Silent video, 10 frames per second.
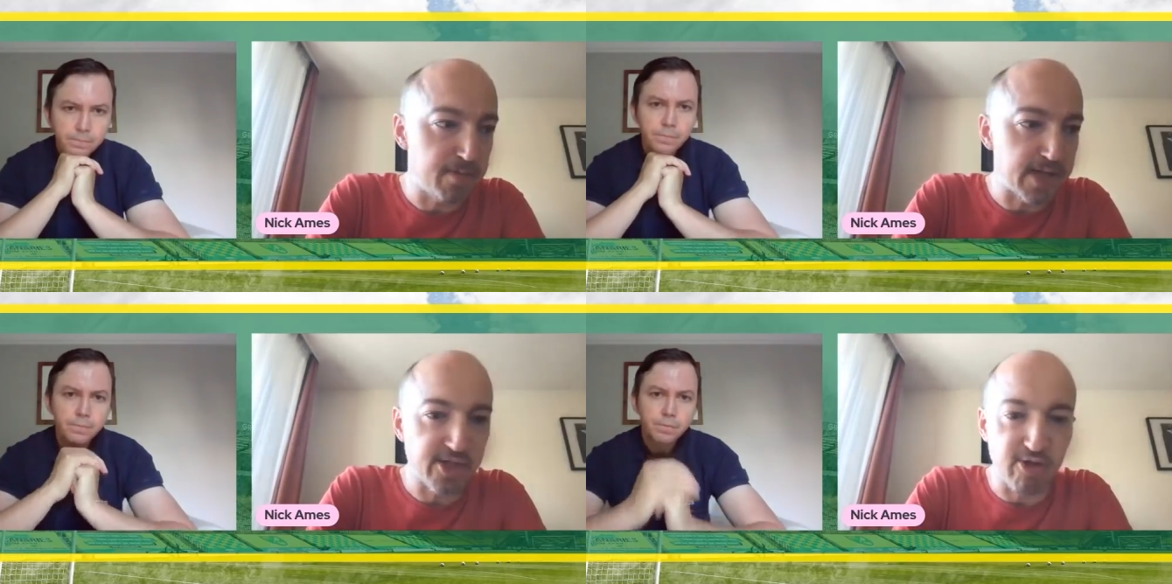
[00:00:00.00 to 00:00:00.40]
Speaker 1: big
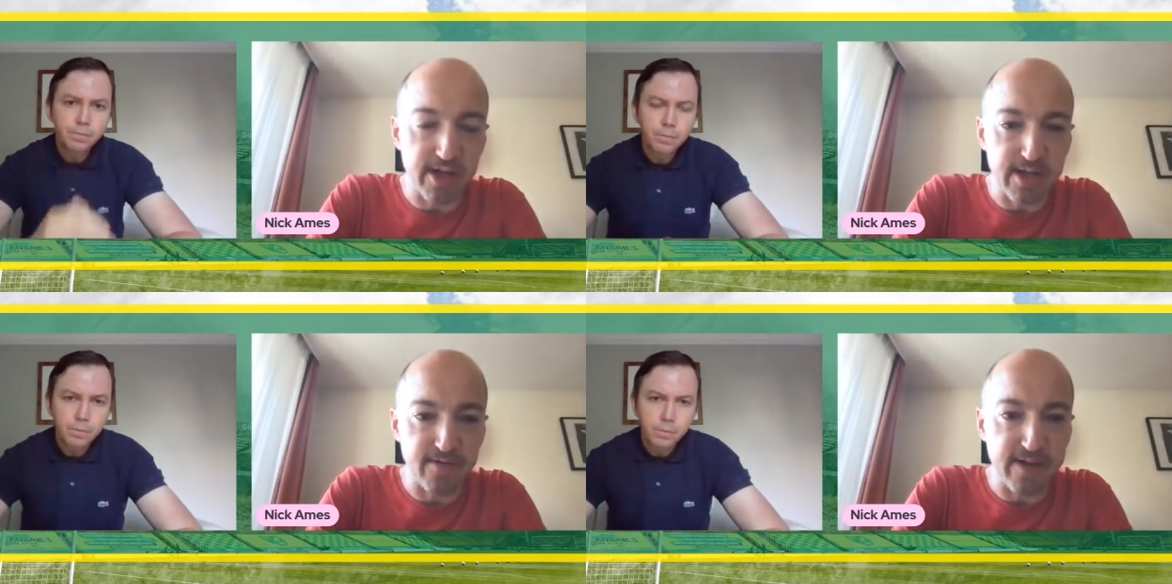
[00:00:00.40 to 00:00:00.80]

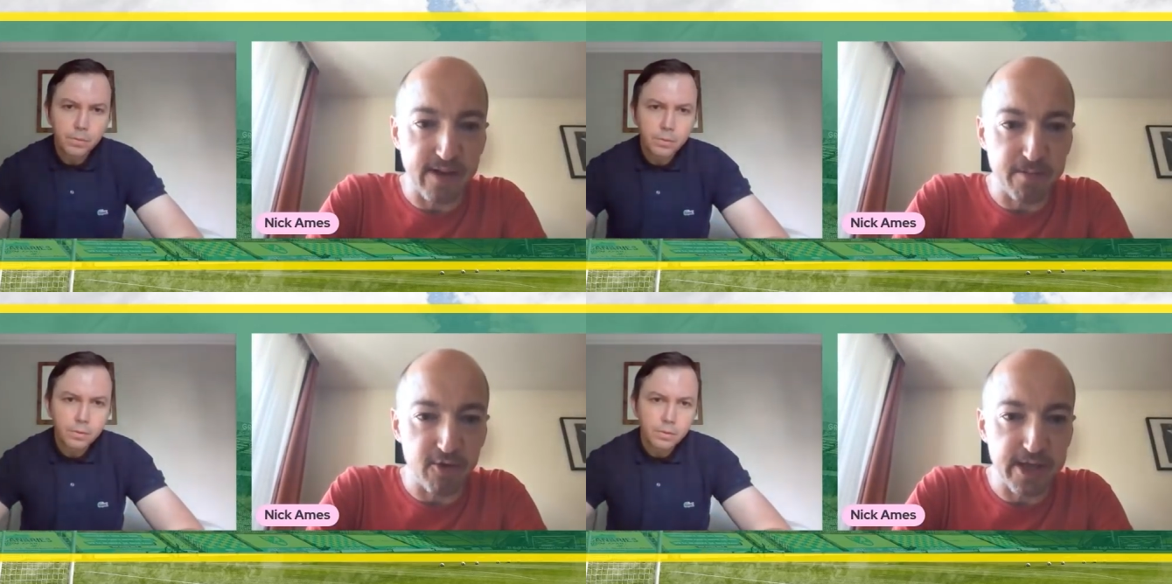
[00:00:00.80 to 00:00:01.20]
striker, Vedat
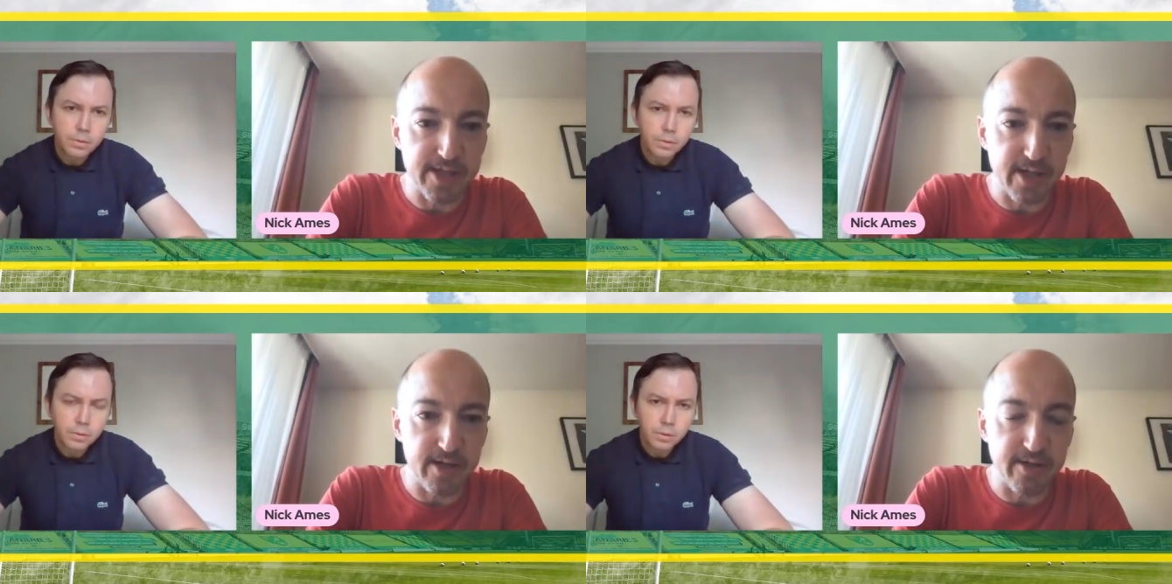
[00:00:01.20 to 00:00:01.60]

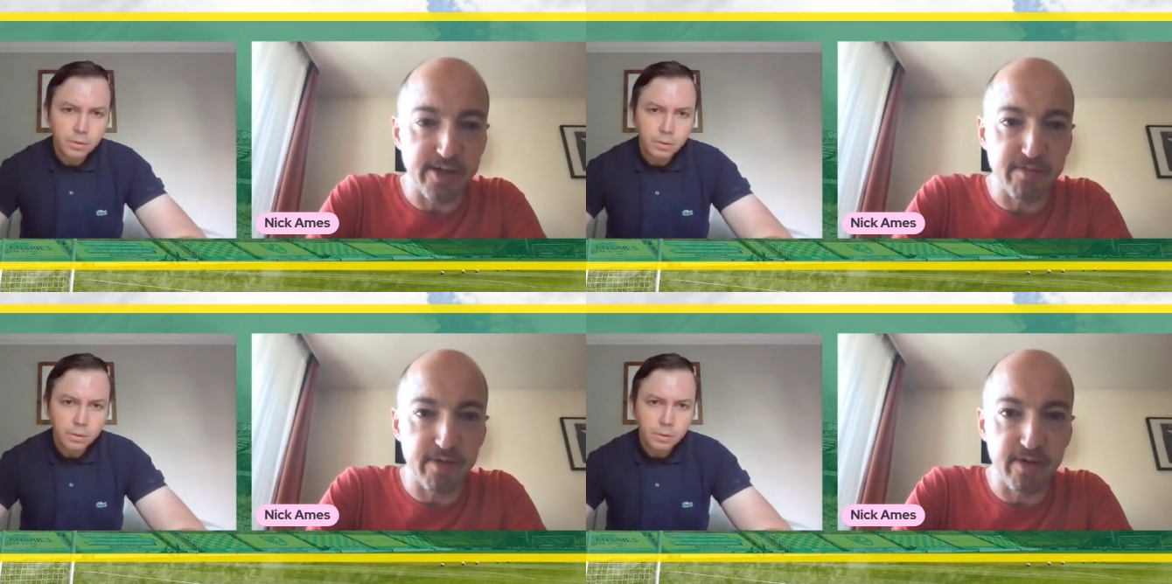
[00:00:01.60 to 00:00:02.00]
Muriqi, who's
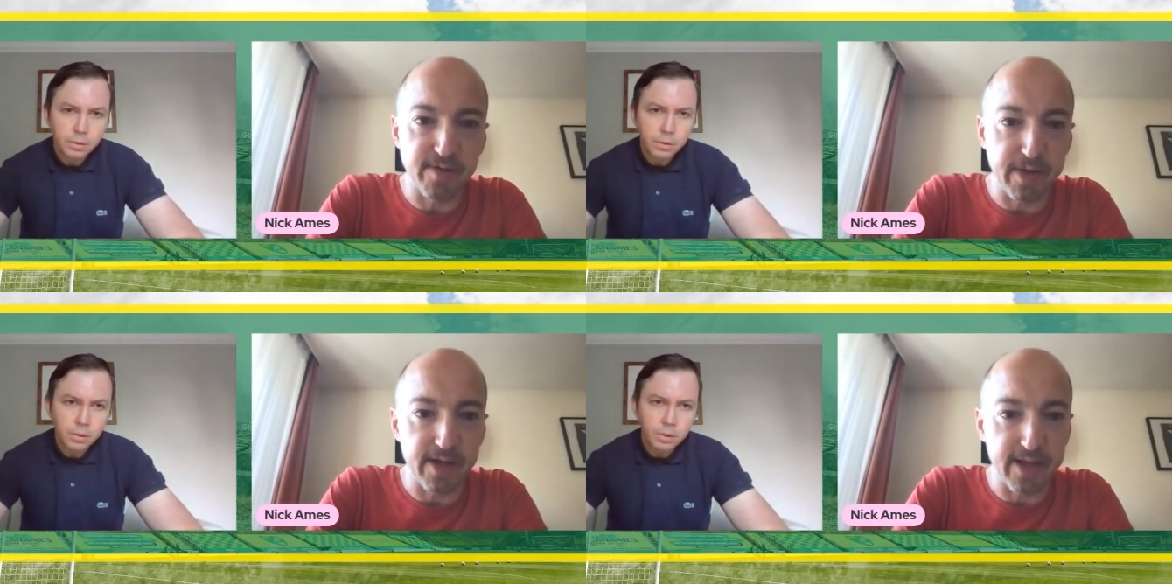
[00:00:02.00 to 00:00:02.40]
who's been
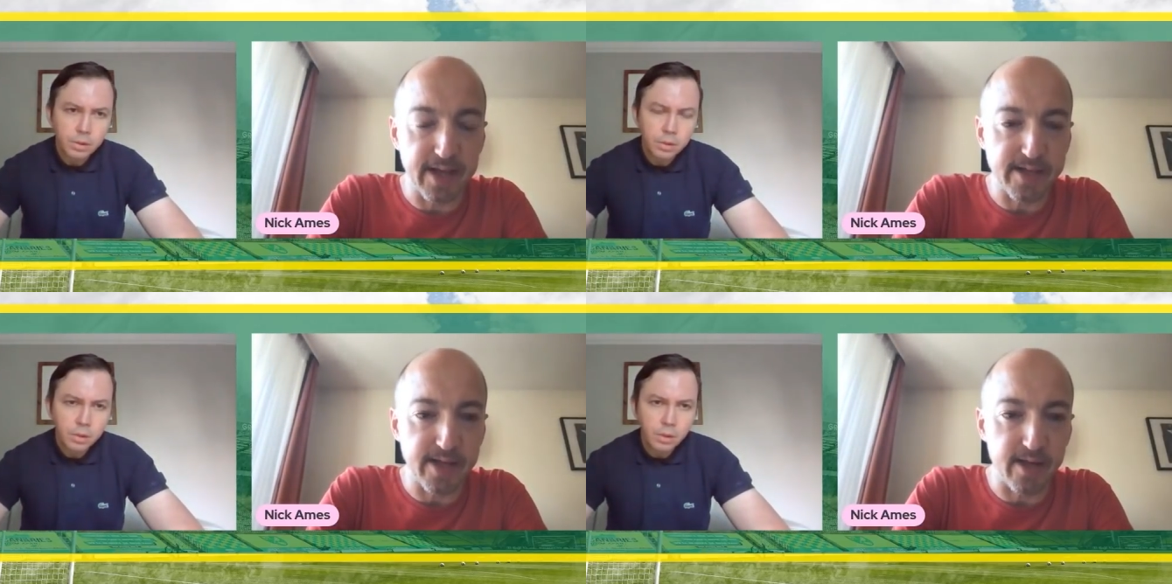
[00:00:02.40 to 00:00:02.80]
at
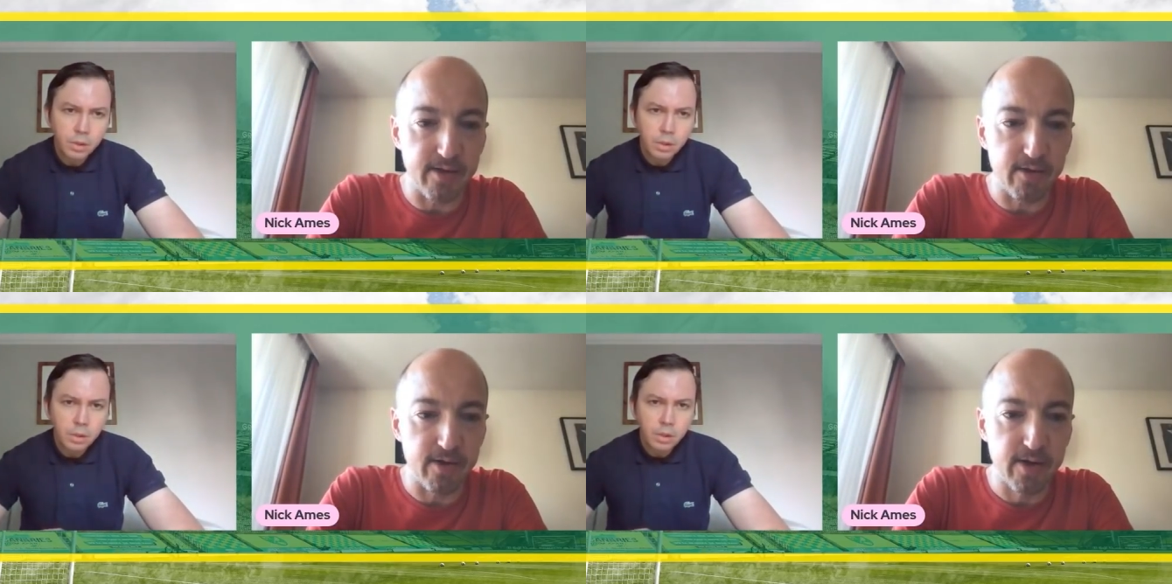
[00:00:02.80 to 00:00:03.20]

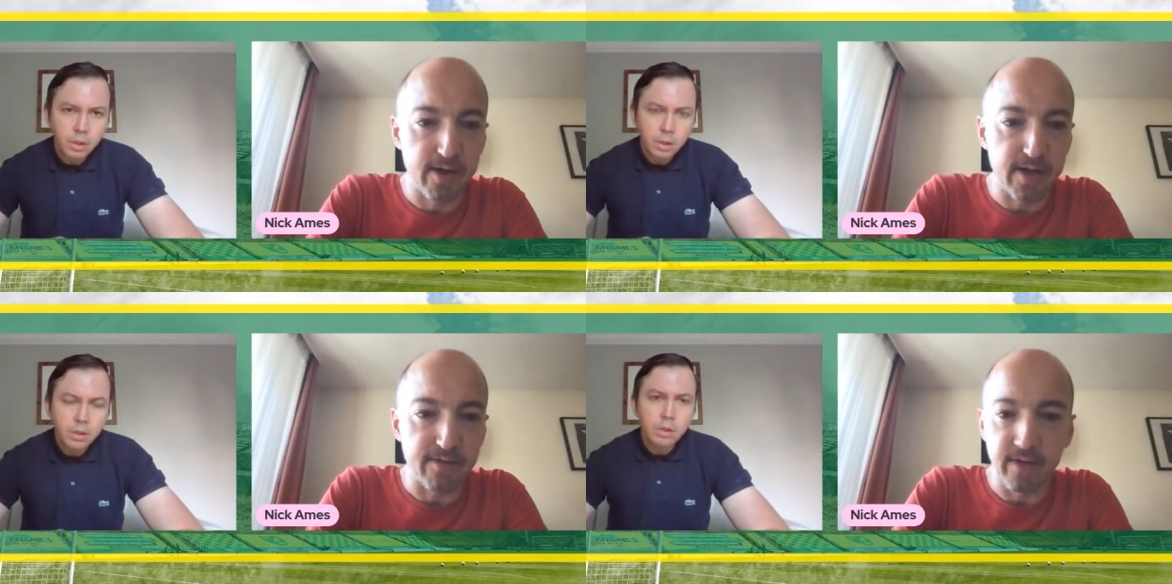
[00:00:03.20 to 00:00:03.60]
Lazio. They've